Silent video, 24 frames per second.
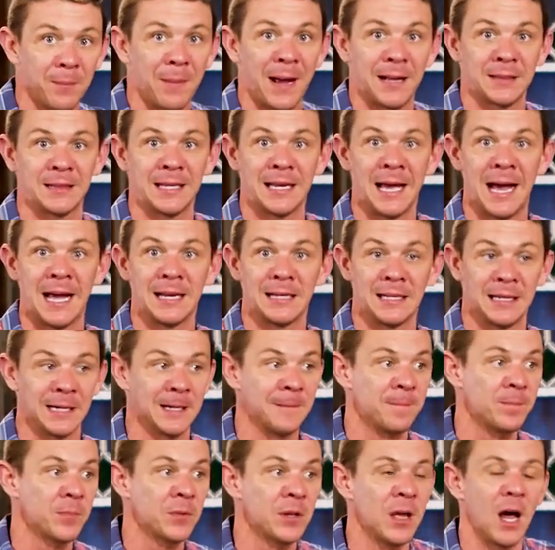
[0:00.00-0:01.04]
about the
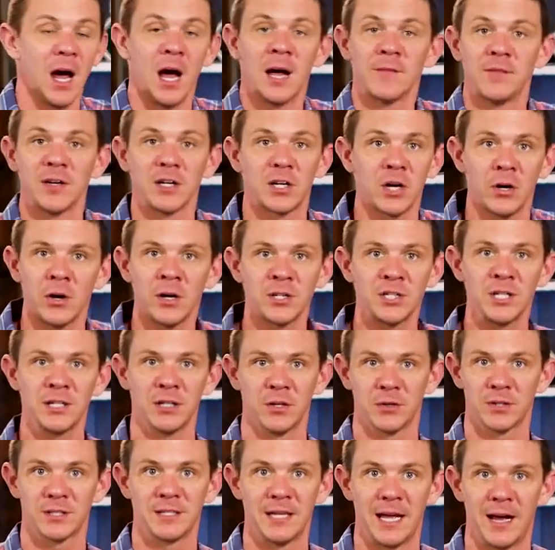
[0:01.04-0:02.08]
idea of
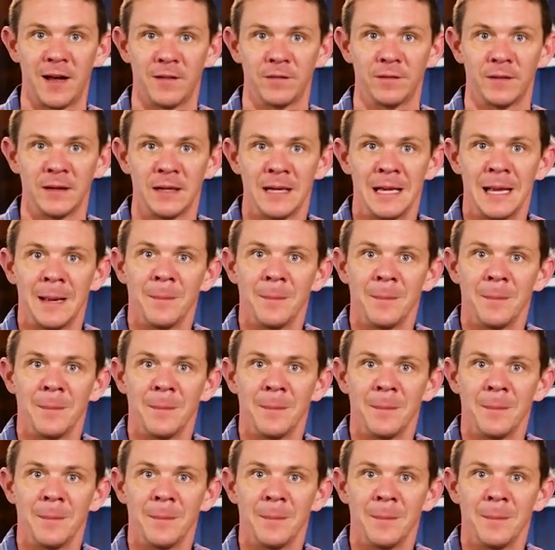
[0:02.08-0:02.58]
encouraging yourself.